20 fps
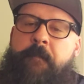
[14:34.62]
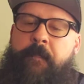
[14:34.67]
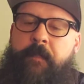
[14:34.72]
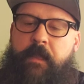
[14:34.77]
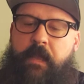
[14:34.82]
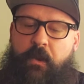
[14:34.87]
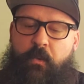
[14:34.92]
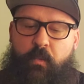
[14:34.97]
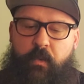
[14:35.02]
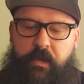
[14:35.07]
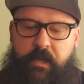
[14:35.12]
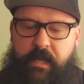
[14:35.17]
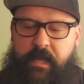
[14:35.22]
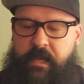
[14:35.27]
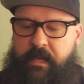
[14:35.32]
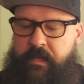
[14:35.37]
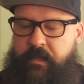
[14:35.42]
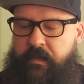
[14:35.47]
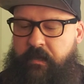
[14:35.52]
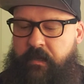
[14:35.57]
Now what
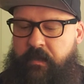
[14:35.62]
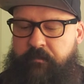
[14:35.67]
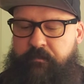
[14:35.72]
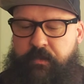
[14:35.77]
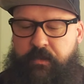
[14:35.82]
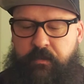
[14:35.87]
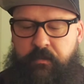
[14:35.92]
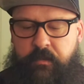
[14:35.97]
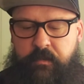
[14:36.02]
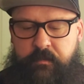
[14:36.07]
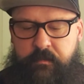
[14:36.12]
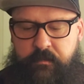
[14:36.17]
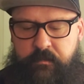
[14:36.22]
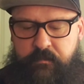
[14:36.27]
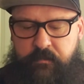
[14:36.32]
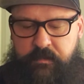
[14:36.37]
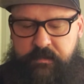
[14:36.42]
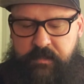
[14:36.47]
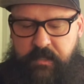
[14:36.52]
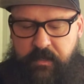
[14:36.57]
I ended up doing
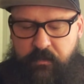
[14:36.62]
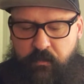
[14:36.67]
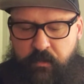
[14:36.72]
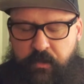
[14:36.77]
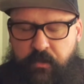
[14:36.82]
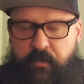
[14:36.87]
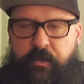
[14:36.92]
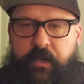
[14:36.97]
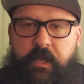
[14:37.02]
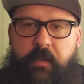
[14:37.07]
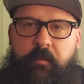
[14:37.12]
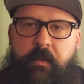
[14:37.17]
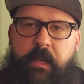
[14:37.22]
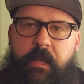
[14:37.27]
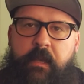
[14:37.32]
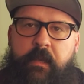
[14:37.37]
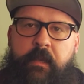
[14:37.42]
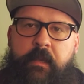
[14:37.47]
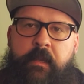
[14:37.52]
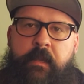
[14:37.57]
was I went on
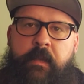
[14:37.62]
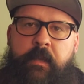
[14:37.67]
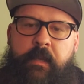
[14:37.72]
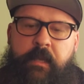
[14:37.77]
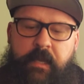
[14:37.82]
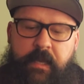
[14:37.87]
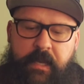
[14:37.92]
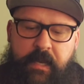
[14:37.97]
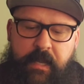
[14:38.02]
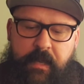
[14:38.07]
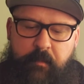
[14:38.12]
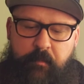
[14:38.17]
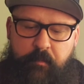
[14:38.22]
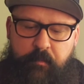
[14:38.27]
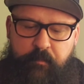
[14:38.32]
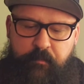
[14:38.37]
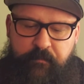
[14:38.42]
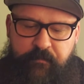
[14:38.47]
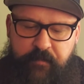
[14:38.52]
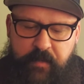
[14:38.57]
eBay and I
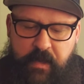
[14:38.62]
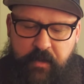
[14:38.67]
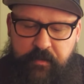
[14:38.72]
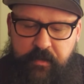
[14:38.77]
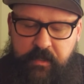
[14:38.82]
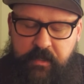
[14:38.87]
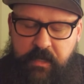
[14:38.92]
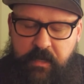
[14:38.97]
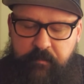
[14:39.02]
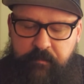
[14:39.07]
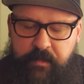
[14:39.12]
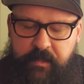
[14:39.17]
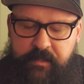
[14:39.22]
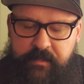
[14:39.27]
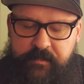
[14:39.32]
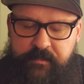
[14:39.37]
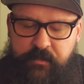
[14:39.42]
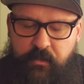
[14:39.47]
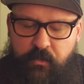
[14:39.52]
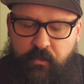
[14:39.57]
found a company that
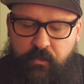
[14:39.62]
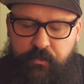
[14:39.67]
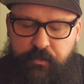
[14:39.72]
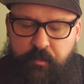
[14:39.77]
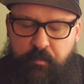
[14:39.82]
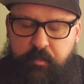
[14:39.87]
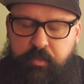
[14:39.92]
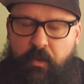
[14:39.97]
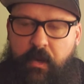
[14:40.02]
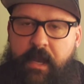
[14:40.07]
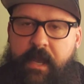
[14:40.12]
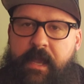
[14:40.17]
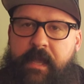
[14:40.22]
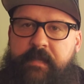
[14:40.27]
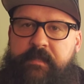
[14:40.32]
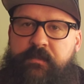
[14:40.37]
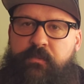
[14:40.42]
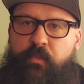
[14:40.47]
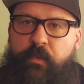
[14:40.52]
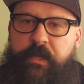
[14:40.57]
sold
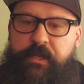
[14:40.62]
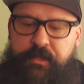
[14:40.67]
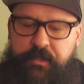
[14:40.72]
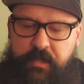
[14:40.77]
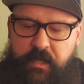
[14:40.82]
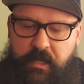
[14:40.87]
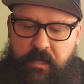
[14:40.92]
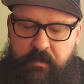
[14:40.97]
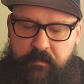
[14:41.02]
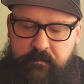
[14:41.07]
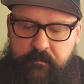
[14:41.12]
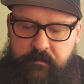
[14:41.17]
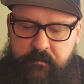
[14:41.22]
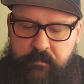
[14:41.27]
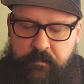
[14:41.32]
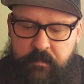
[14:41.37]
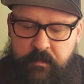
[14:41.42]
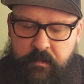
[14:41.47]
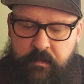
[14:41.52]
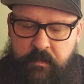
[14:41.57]
brass wheat chain,
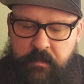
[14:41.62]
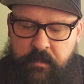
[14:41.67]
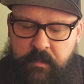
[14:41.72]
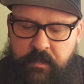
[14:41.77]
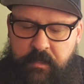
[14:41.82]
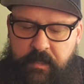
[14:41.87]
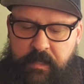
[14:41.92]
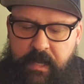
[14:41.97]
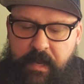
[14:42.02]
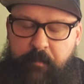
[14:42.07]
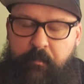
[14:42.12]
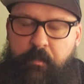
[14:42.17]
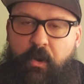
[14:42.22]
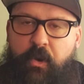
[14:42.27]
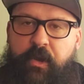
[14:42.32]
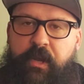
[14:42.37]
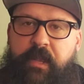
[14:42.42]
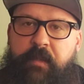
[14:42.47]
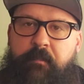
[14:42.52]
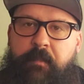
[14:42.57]
and I
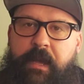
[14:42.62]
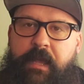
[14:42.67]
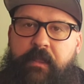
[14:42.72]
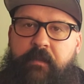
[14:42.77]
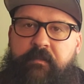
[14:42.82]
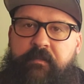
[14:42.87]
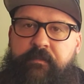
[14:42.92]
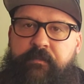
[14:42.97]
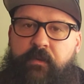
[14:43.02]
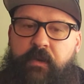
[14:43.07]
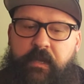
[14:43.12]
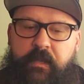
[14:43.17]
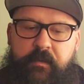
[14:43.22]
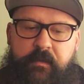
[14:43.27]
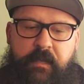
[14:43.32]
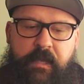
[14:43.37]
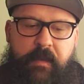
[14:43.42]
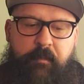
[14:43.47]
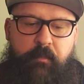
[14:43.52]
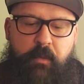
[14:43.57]
bought it by the foot.
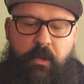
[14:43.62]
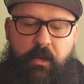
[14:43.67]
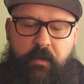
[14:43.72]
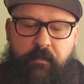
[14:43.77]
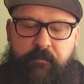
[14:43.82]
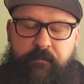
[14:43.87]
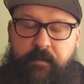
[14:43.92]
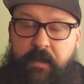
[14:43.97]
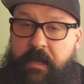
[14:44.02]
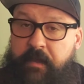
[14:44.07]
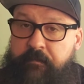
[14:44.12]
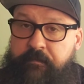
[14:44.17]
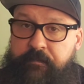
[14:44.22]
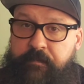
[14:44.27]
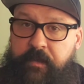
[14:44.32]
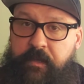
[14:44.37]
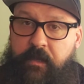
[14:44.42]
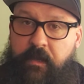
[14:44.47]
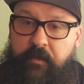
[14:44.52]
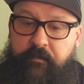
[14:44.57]
I bought 5
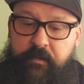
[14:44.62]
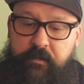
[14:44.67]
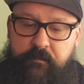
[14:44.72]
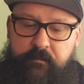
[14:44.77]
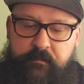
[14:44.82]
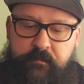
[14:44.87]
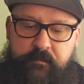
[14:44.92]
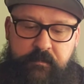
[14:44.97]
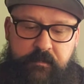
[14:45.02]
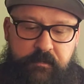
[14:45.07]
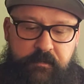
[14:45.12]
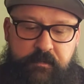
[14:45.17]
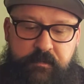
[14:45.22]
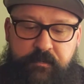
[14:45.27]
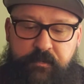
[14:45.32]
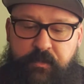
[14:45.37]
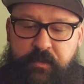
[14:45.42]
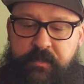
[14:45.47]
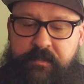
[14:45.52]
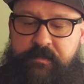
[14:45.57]
feet of it.
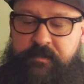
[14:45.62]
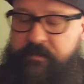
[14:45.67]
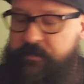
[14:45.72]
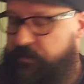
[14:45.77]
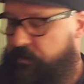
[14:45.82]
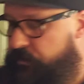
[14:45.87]
This is